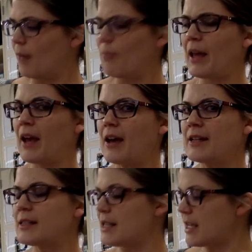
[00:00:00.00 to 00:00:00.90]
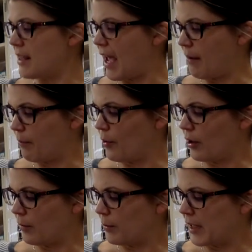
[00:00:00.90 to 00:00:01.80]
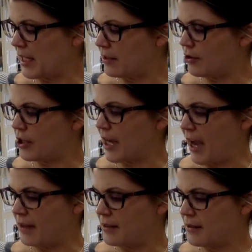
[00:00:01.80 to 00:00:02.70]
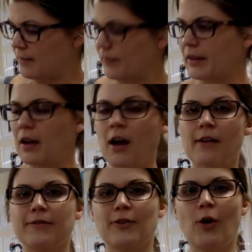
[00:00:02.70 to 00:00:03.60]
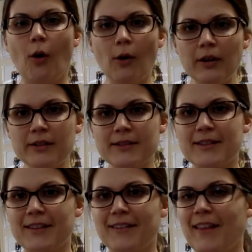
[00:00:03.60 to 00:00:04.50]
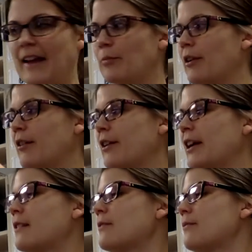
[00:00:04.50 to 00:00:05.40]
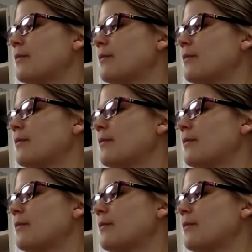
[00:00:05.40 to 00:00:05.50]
May I see that book, please? She asked. Of course, said the librarian.